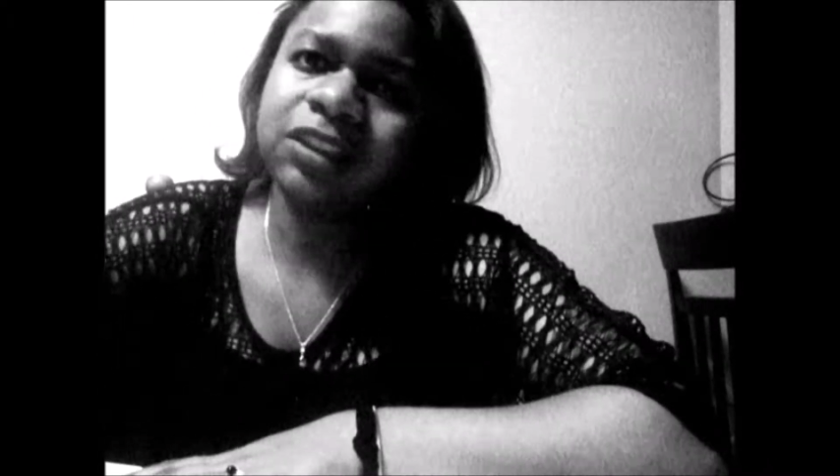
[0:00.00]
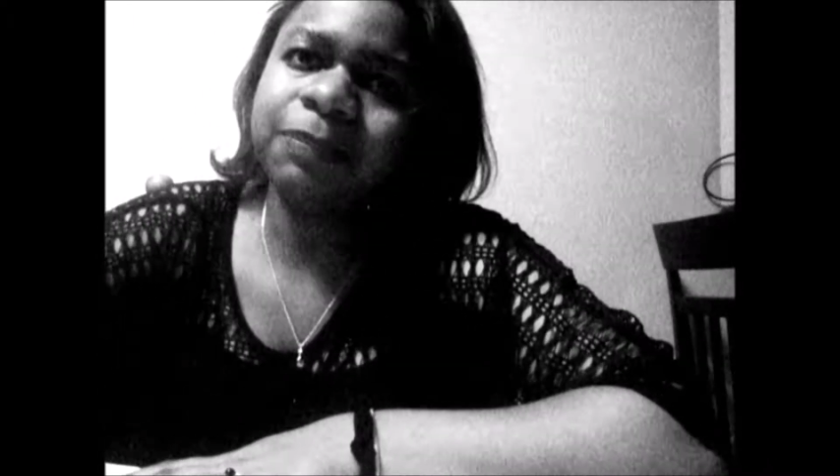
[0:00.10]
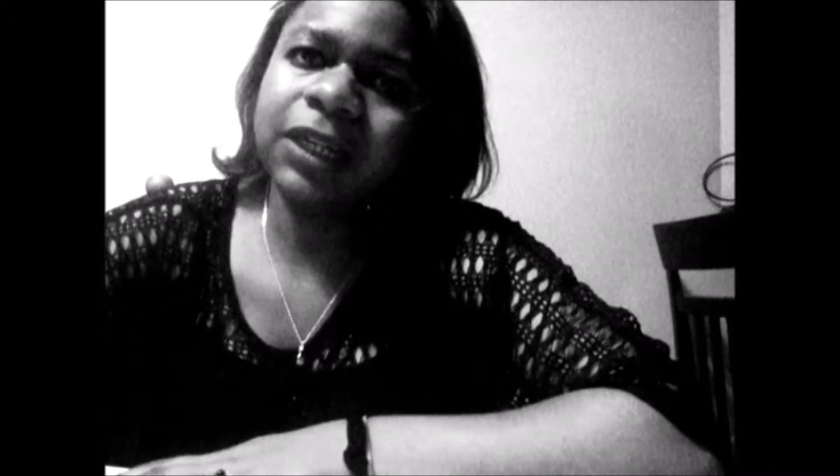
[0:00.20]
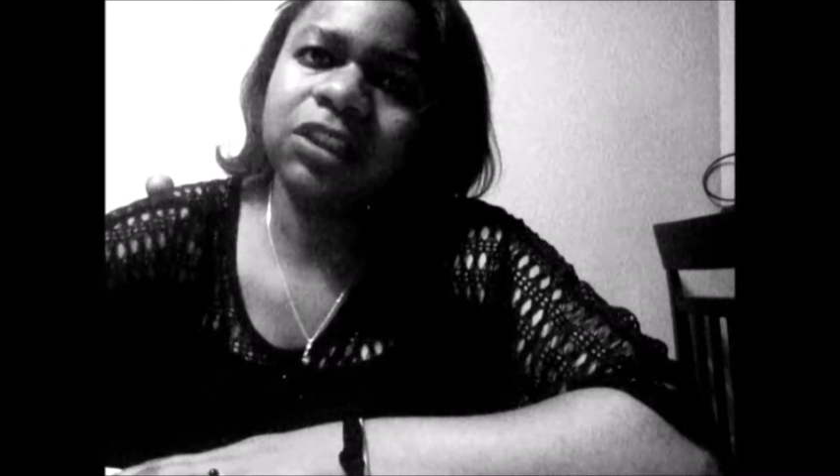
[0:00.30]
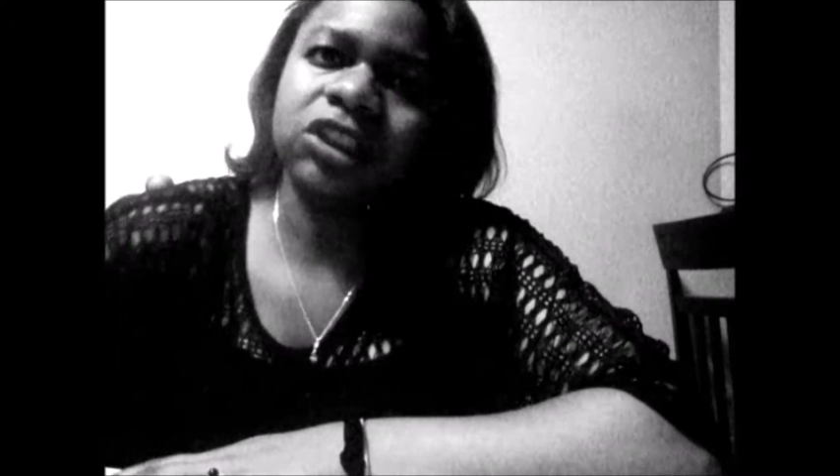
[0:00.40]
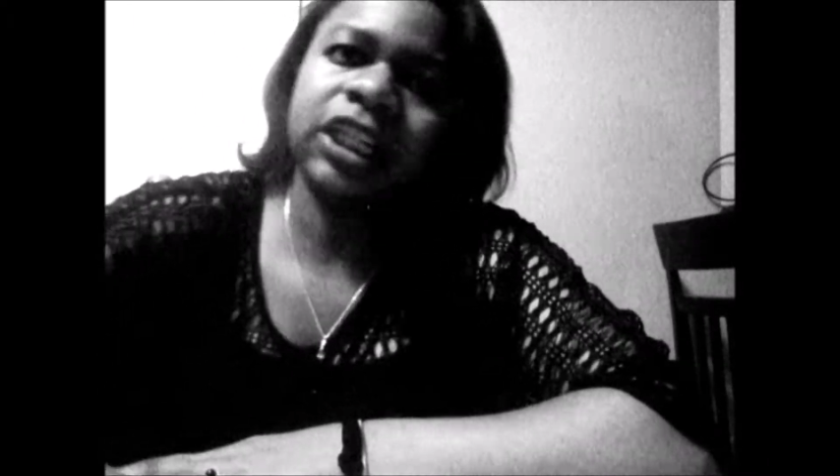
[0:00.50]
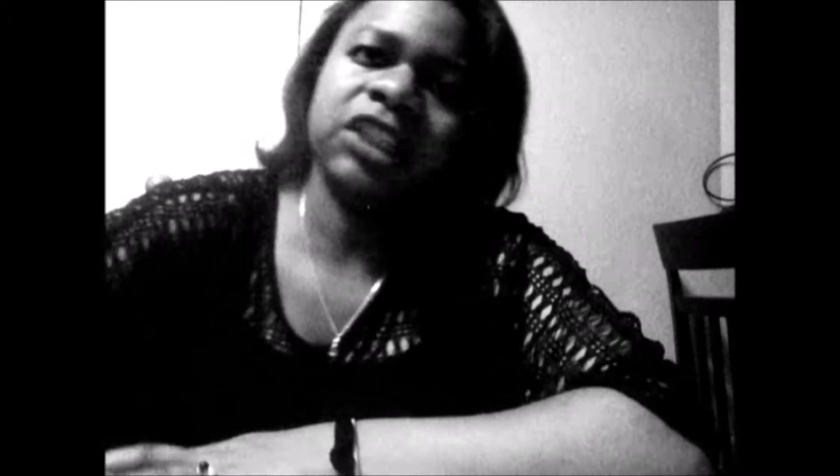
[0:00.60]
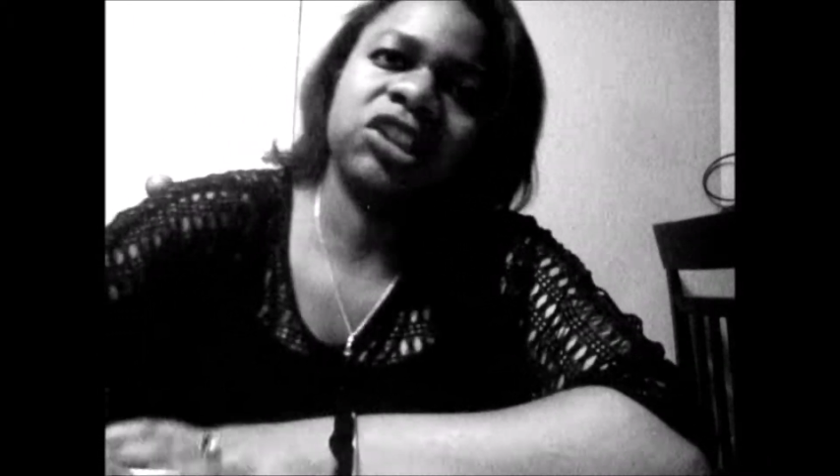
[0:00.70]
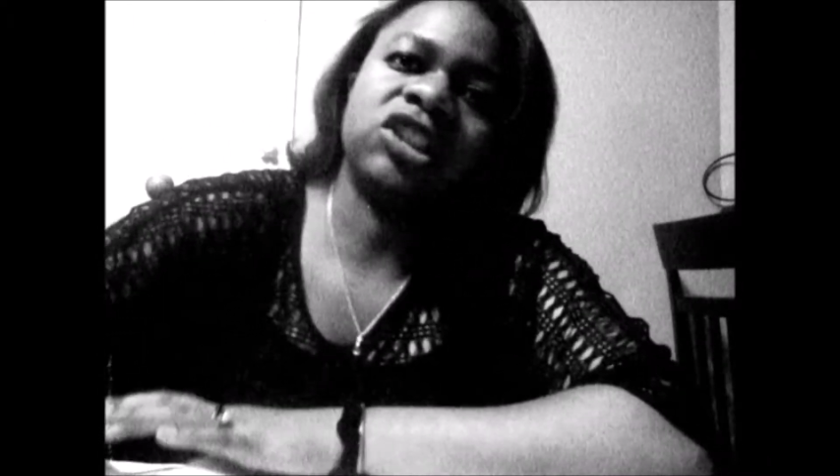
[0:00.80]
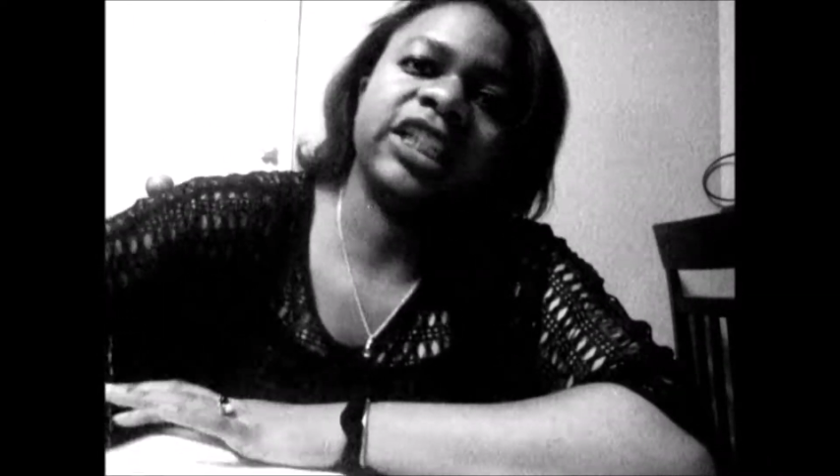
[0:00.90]
about to
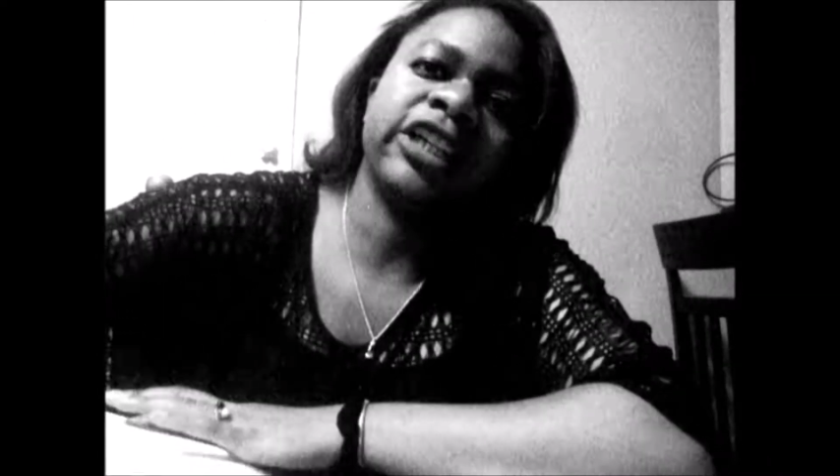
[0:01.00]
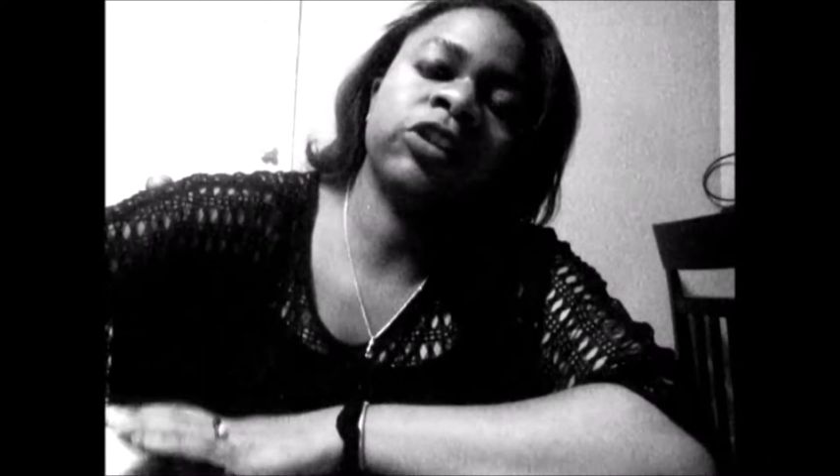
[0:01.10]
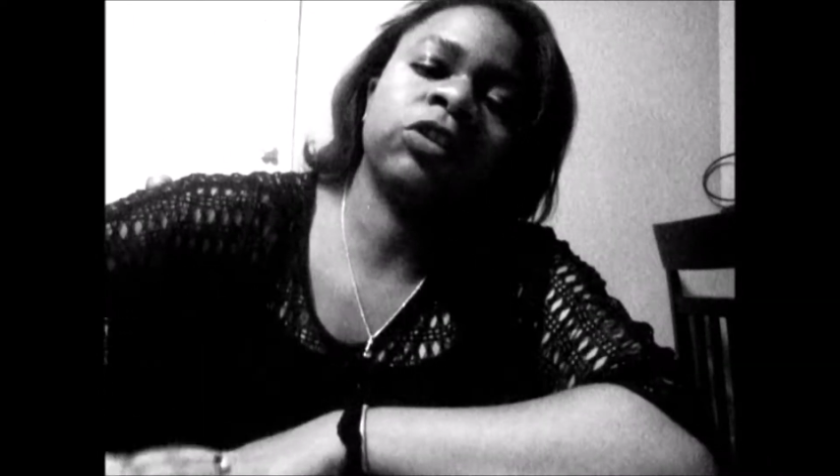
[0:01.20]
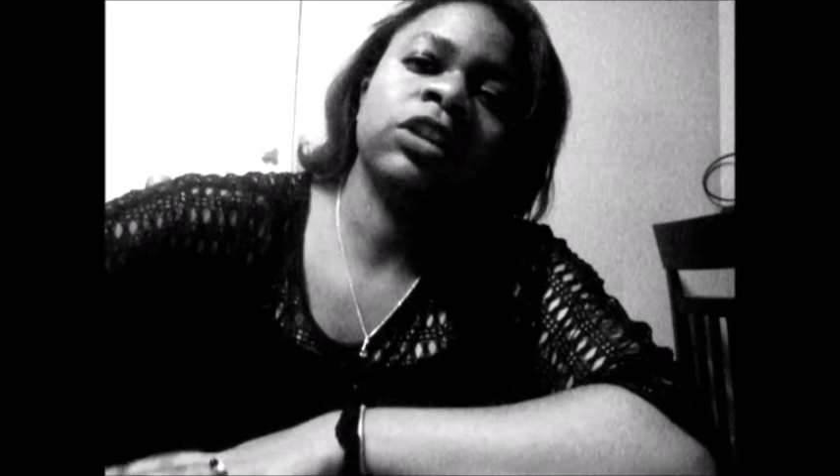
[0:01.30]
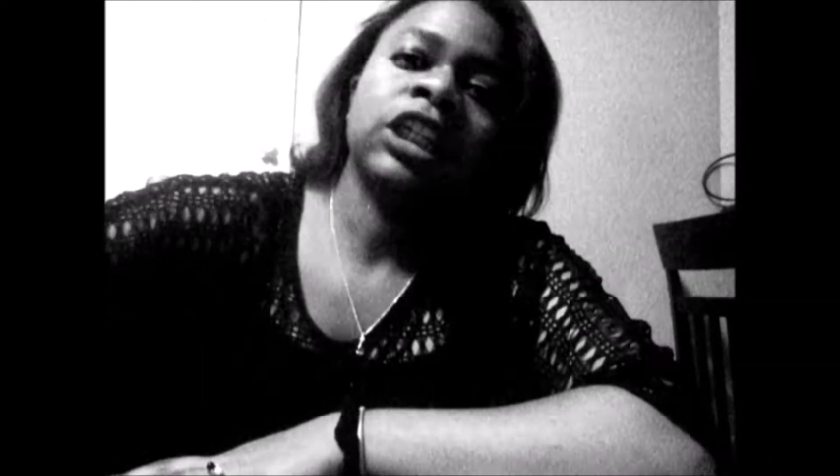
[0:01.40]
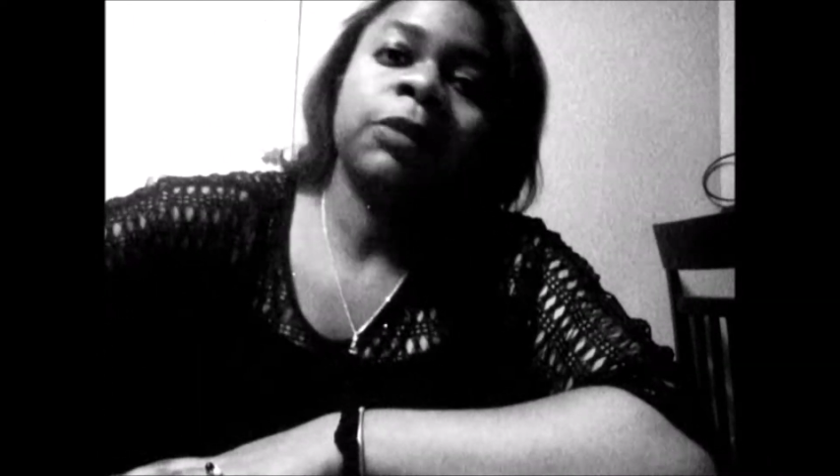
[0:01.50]
change the channel,